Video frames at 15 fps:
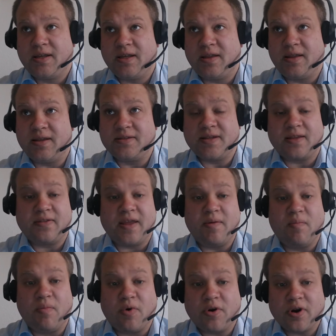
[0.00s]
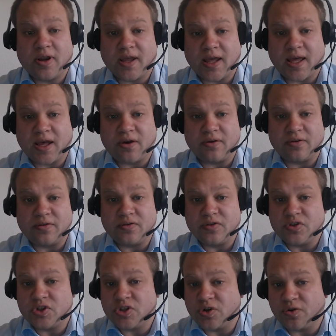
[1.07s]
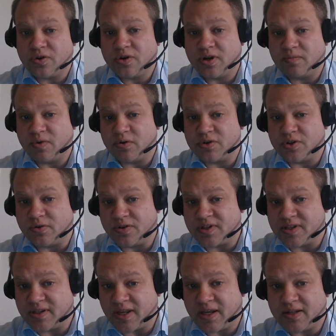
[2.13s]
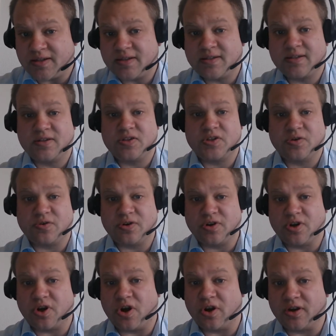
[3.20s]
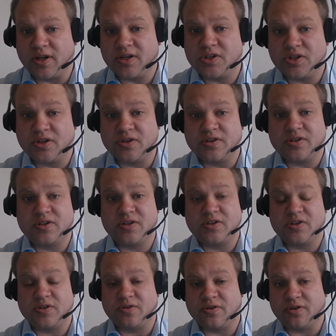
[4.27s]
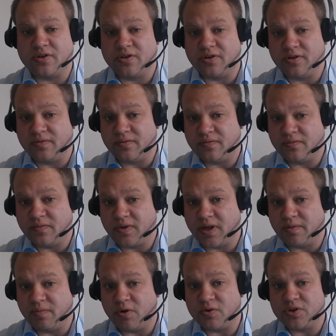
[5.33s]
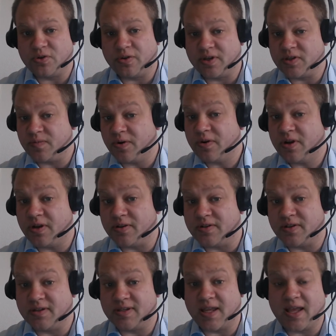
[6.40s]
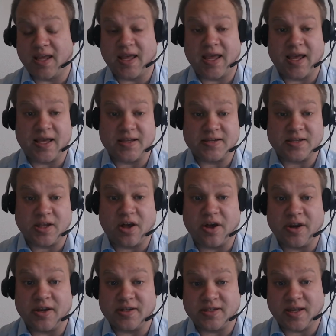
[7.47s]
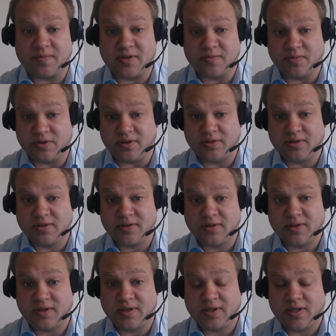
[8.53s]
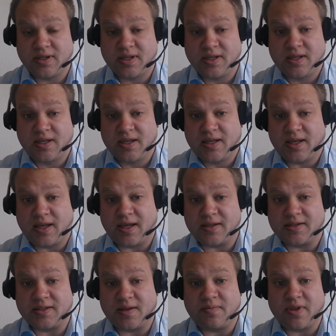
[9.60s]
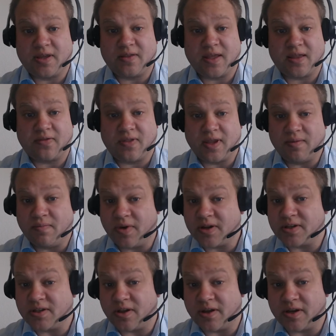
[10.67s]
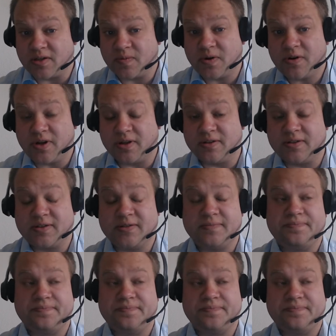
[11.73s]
is that they mark out certain emotional states, certain cognitions, certain emotional experiences as unacceptable, as something that they must not experience.